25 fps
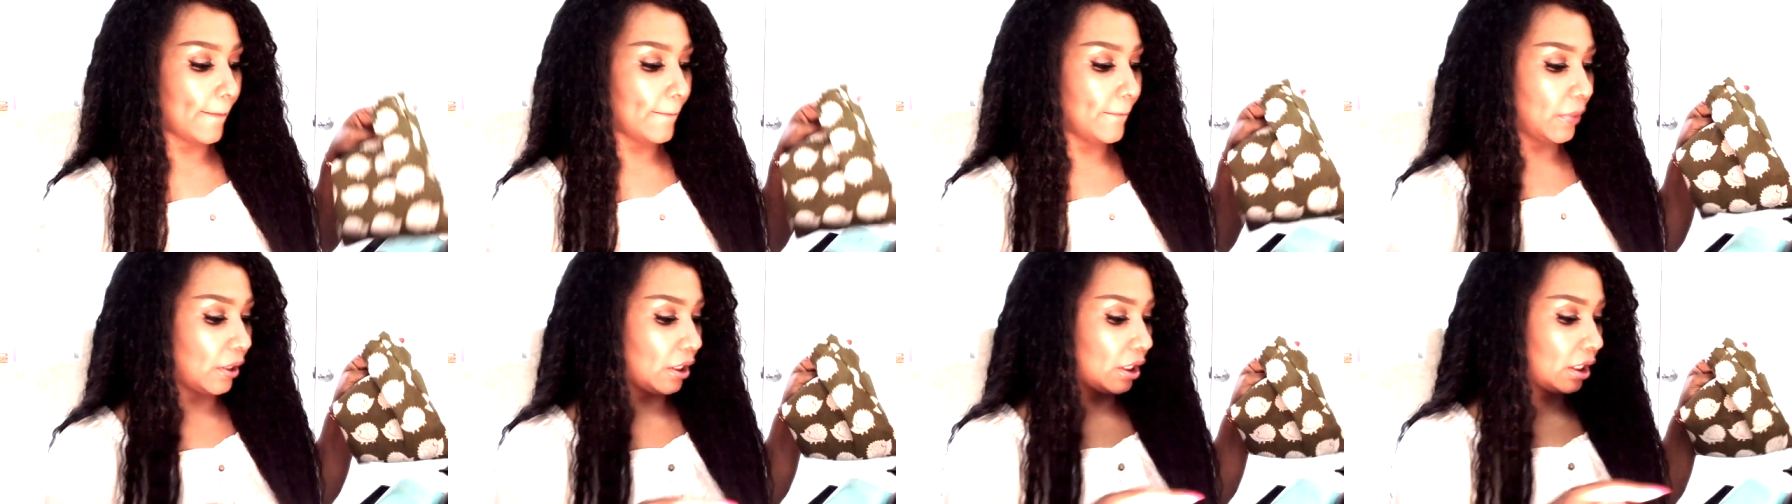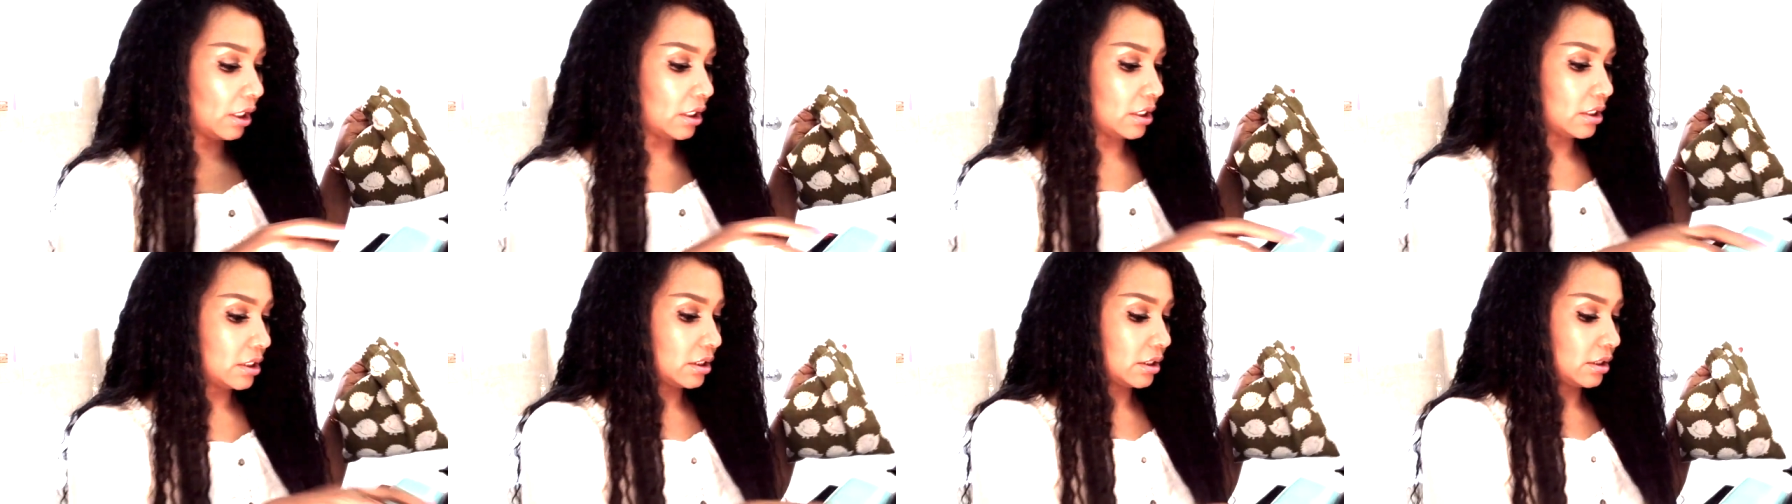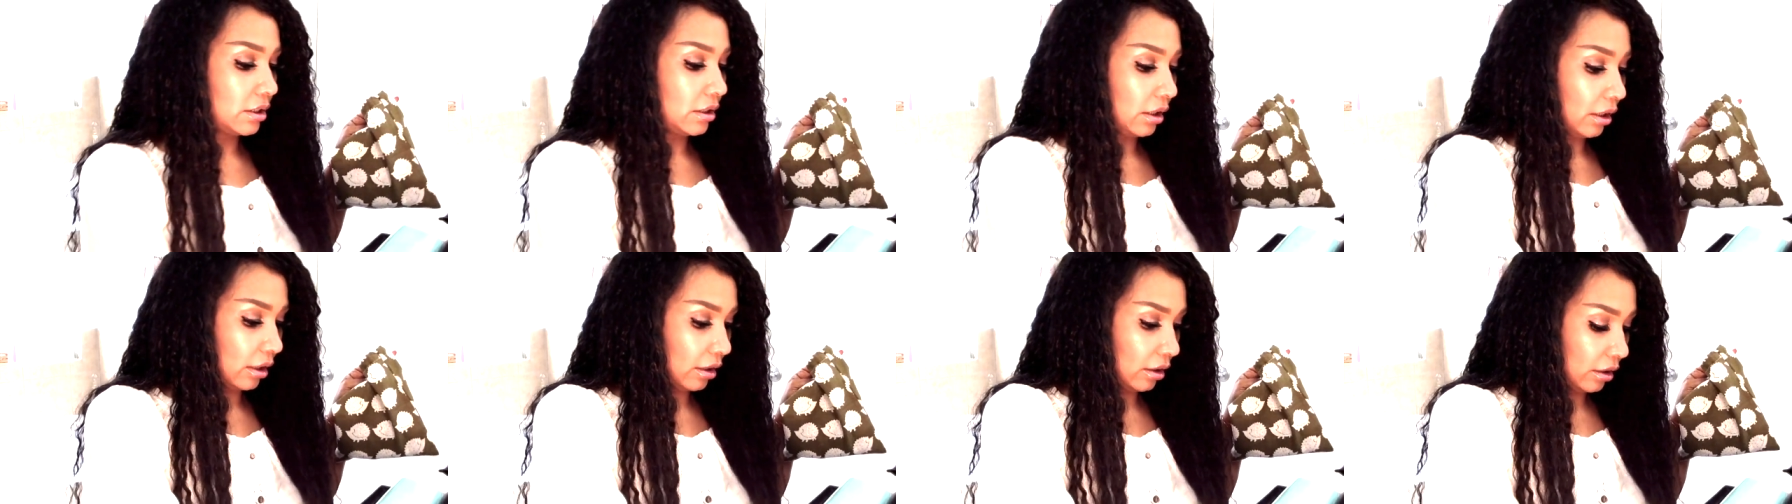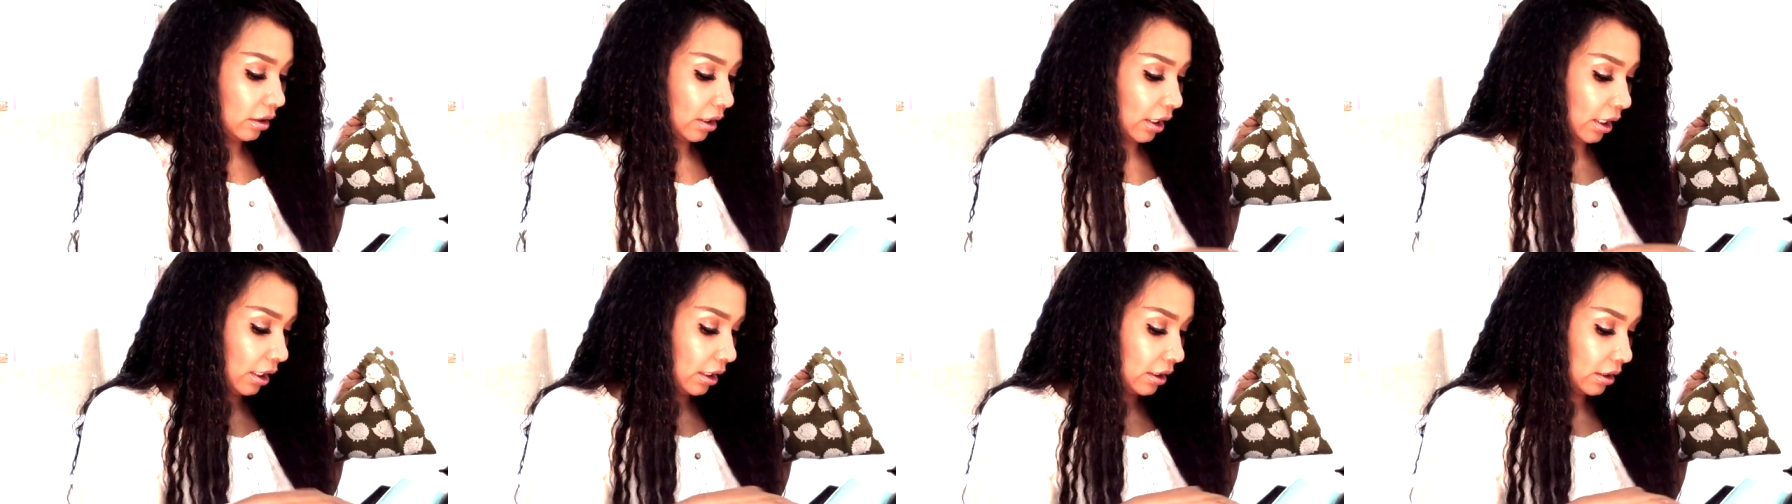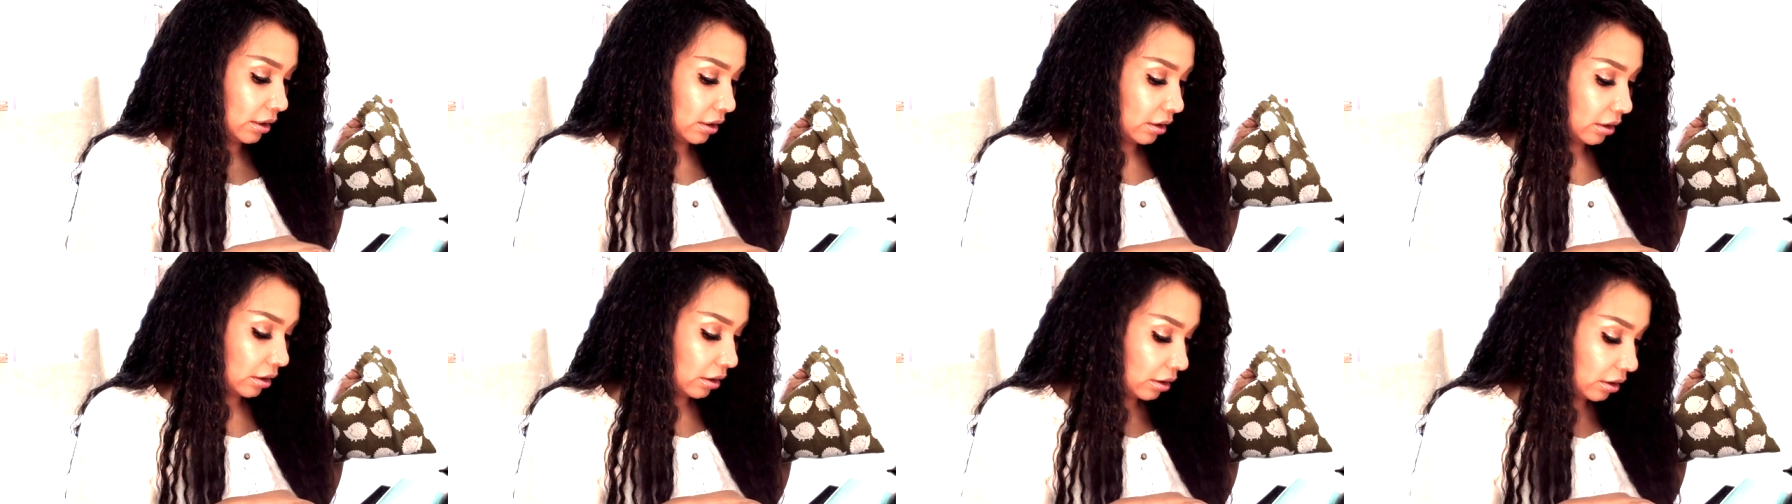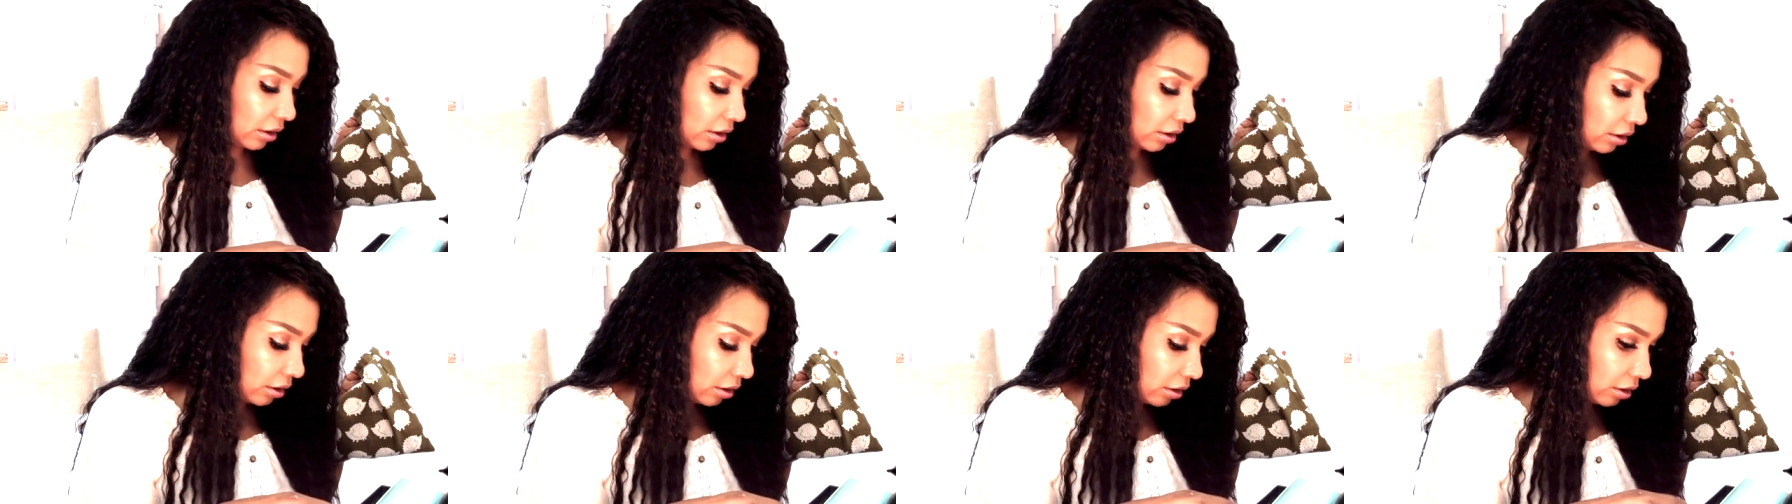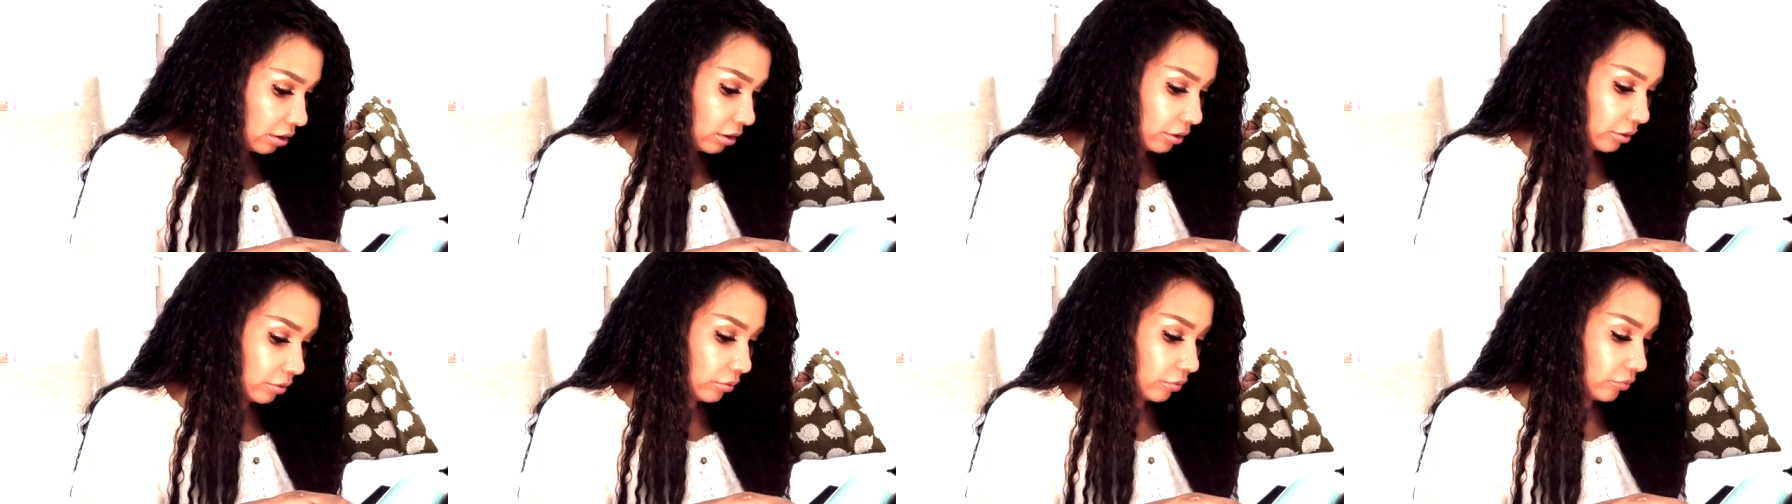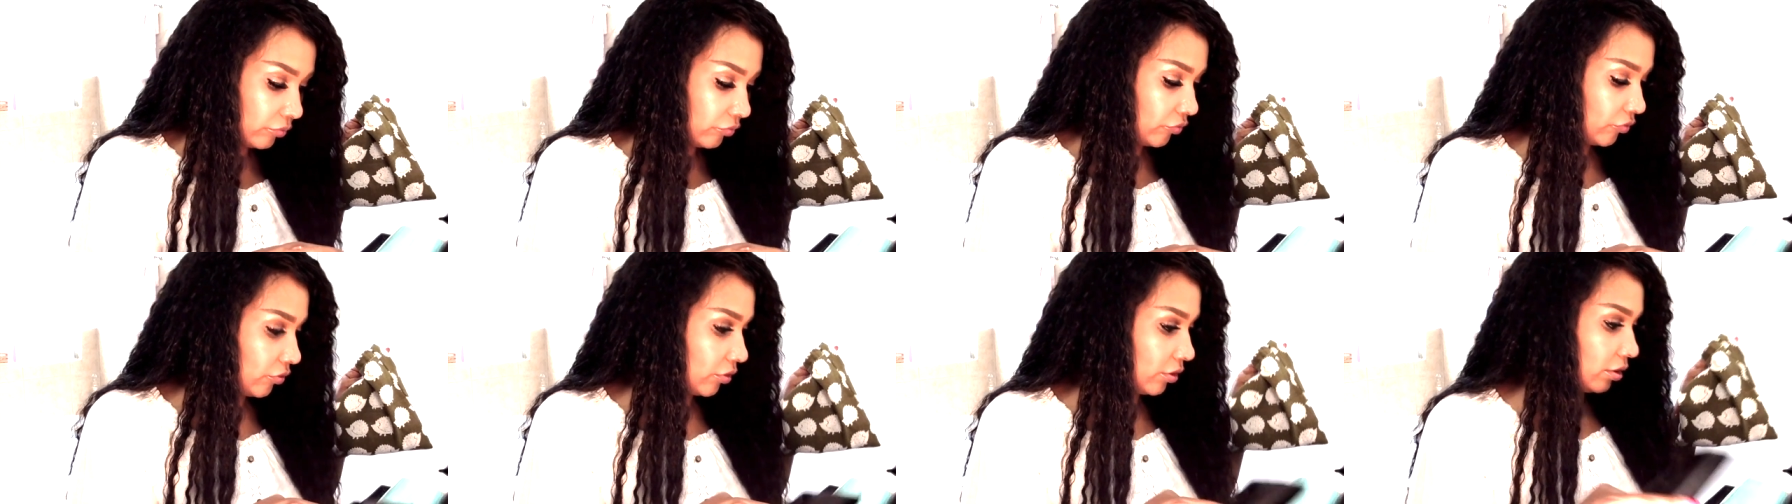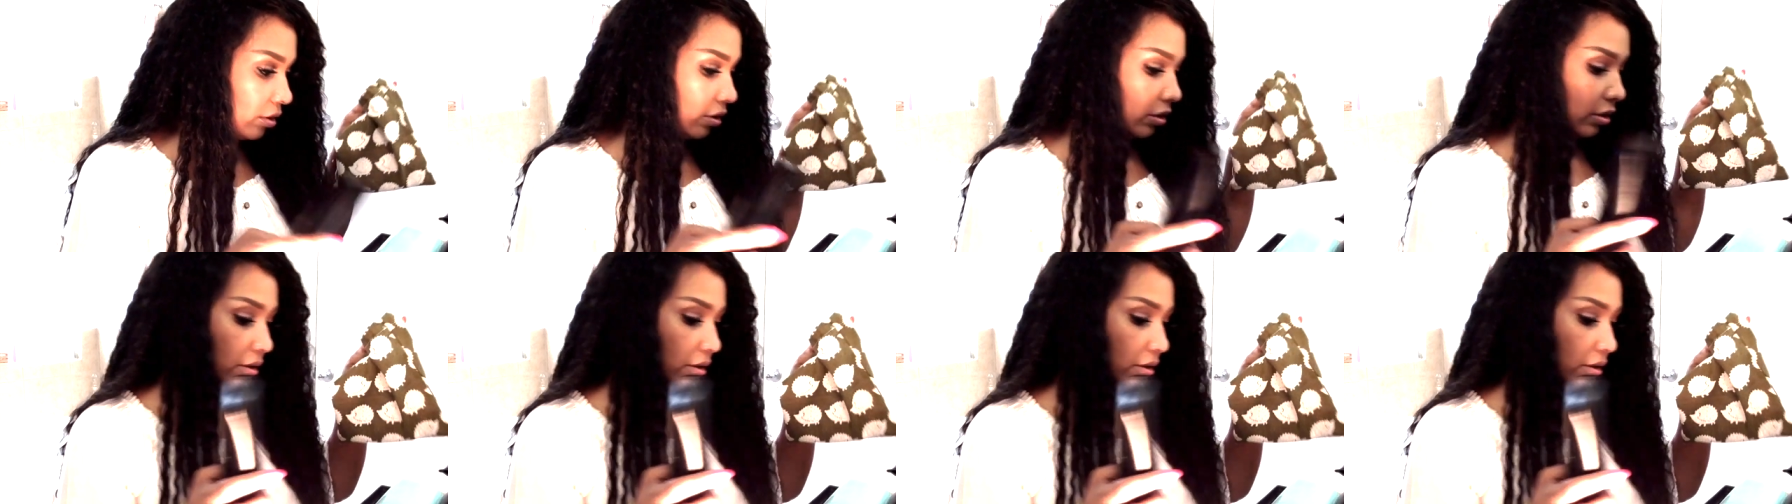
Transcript: But that concludes